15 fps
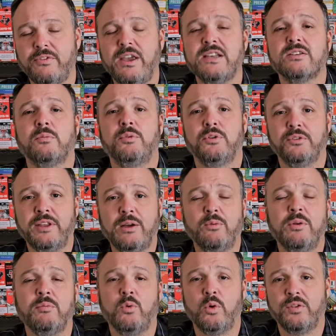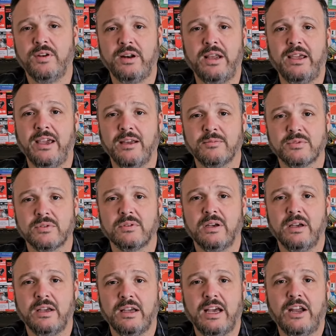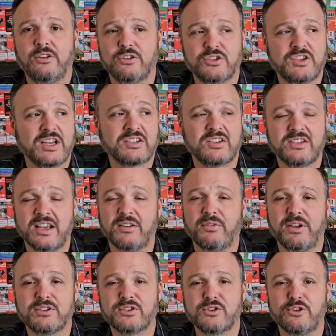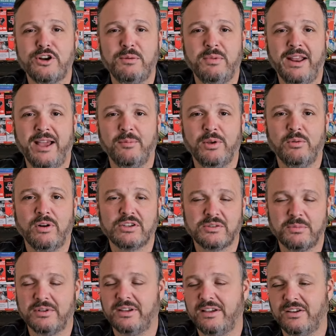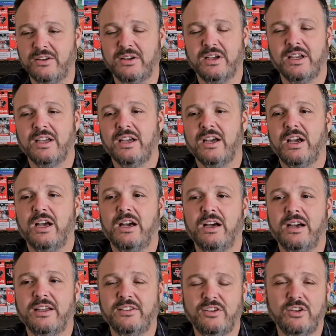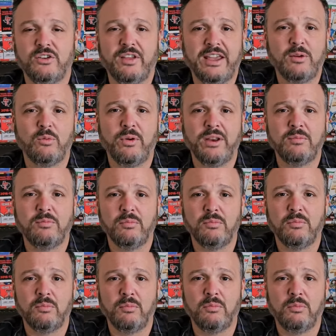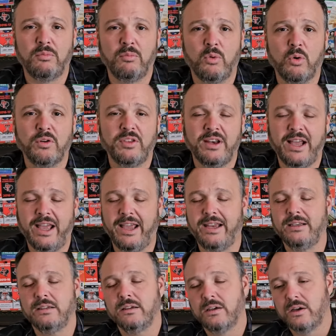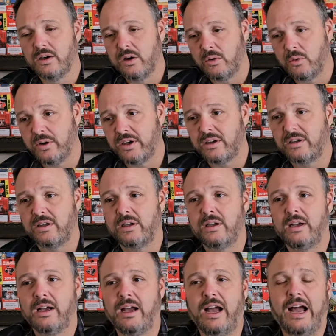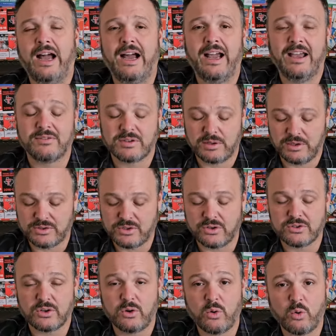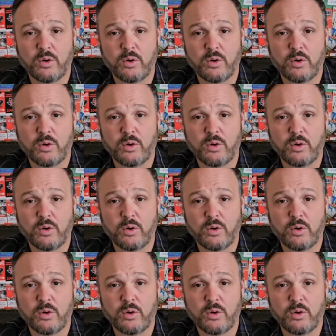feasible they win more than 8 games. There's Texas Tech fans screaming at me, watching me, they can win more than 8. Well, I have some concerns with